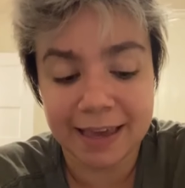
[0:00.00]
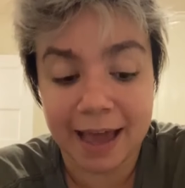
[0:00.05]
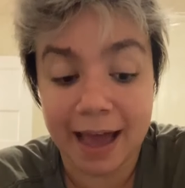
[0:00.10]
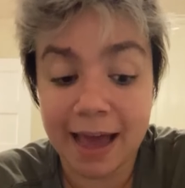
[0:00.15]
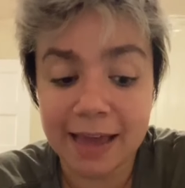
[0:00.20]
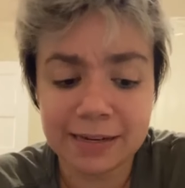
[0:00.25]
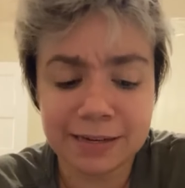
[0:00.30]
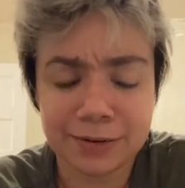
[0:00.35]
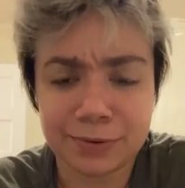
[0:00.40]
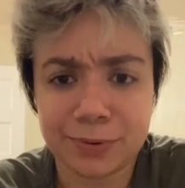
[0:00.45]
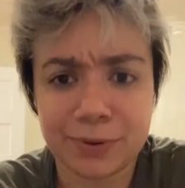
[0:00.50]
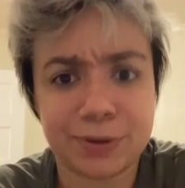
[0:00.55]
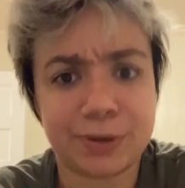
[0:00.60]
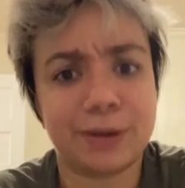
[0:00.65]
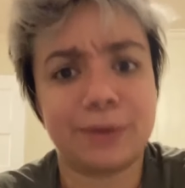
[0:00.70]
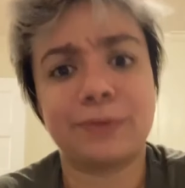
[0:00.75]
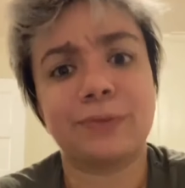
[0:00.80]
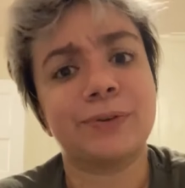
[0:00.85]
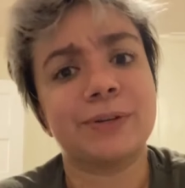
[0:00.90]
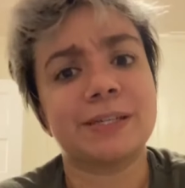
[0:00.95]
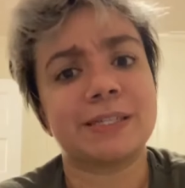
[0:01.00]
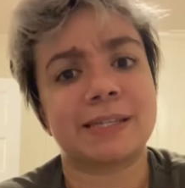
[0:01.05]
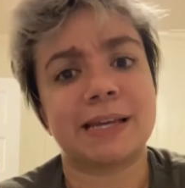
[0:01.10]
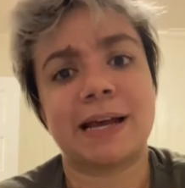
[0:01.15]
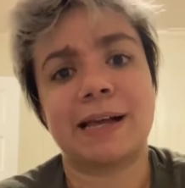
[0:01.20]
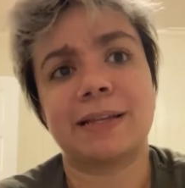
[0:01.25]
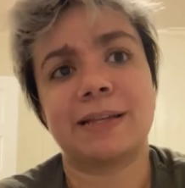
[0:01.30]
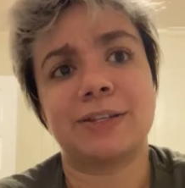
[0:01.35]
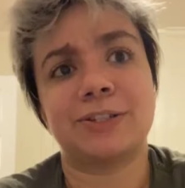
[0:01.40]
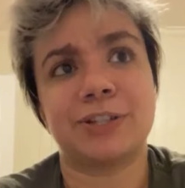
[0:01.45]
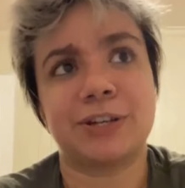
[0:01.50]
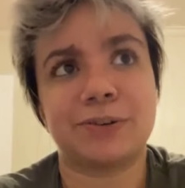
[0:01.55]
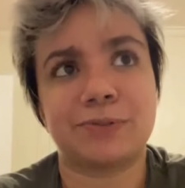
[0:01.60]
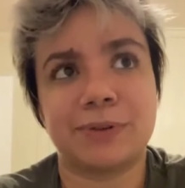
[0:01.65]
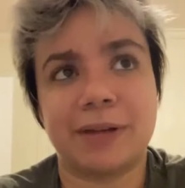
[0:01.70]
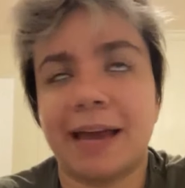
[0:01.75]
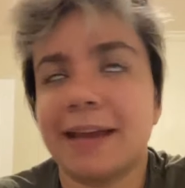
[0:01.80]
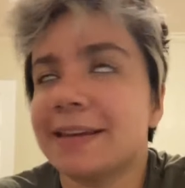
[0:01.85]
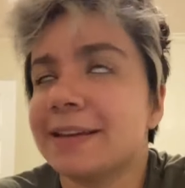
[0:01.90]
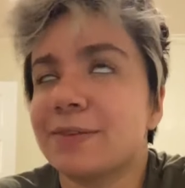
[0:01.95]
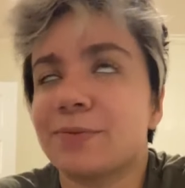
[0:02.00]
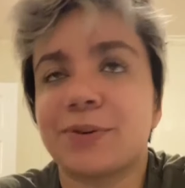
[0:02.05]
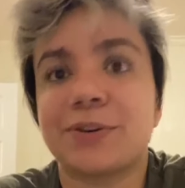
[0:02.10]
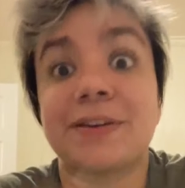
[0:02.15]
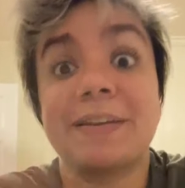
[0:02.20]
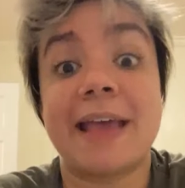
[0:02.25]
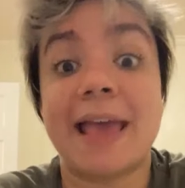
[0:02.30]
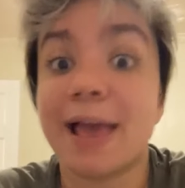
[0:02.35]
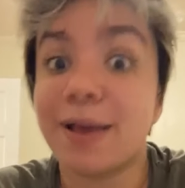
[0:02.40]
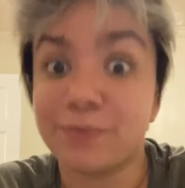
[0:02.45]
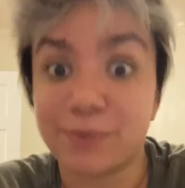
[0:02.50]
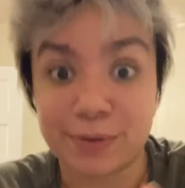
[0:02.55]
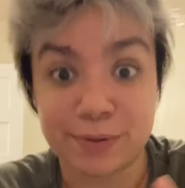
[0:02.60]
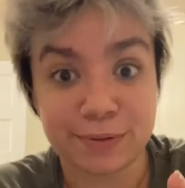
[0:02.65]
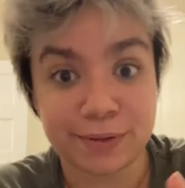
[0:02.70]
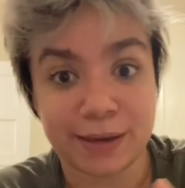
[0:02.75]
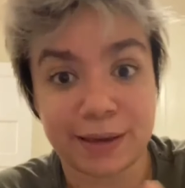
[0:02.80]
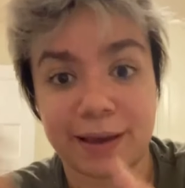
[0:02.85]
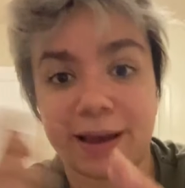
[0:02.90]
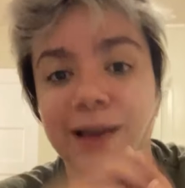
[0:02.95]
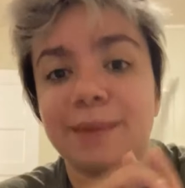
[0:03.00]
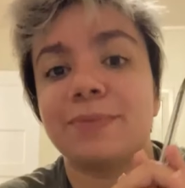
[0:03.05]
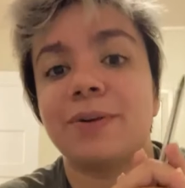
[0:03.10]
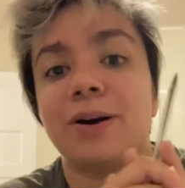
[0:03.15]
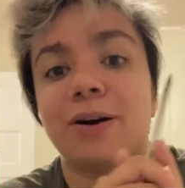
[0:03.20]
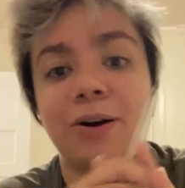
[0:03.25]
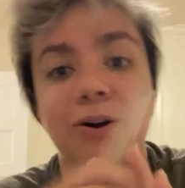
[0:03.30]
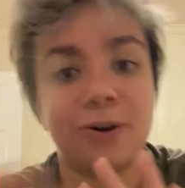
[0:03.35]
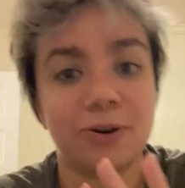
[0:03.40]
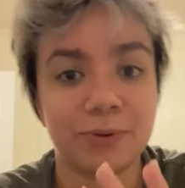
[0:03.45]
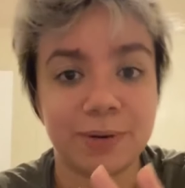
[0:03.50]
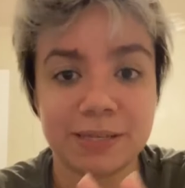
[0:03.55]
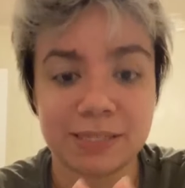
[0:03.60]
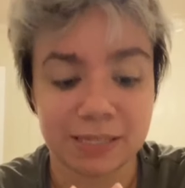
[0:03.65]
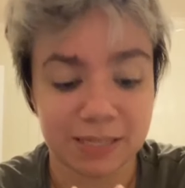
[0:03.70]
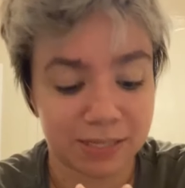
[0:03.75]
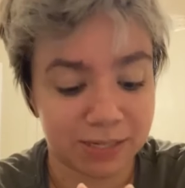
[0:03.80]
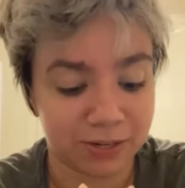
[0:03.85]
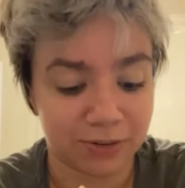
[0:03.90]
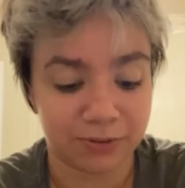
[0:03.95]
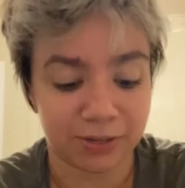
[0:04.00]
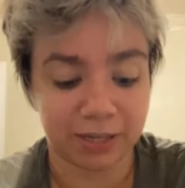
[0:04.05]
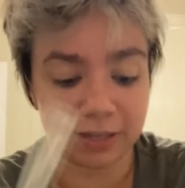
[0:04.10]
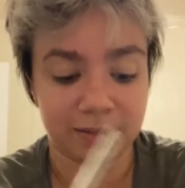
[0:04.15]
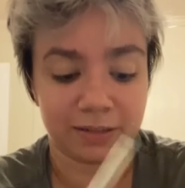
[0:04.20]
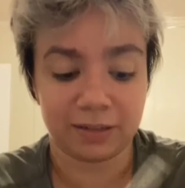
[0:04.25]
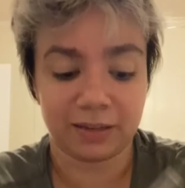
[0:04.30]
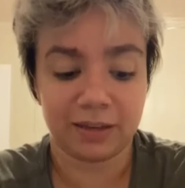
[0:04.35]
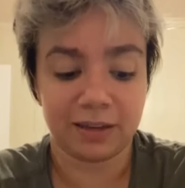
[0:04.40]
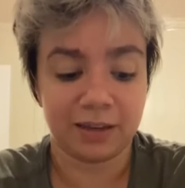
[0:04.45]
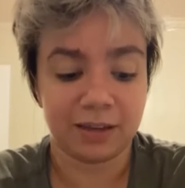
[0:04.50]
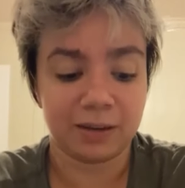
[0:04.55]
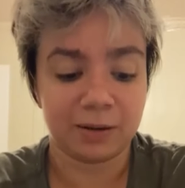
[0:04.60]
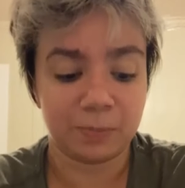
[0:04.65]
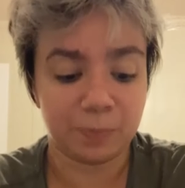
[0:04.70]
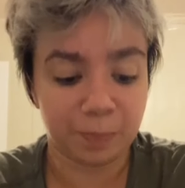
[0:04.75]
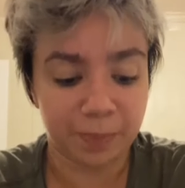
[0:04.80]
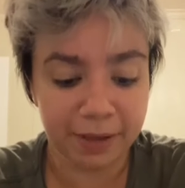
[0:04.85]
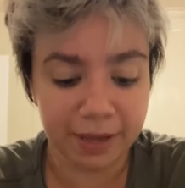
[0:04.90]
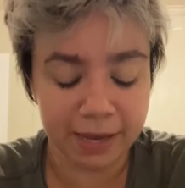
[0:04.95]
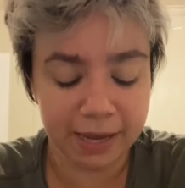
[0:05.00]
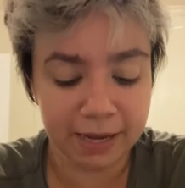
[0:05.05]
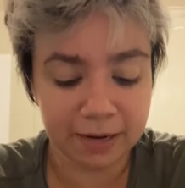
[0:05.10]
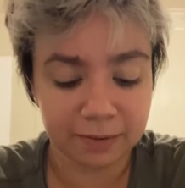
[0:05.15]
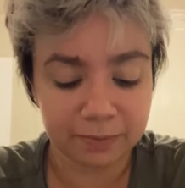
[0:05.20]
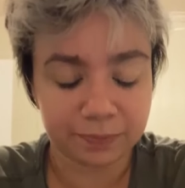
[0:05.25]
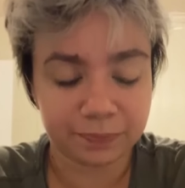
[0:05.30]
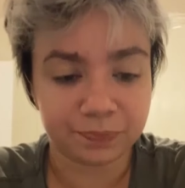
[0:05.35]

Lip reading: I need to work on freestyle in general. I need to work on everything. I'm always a student. But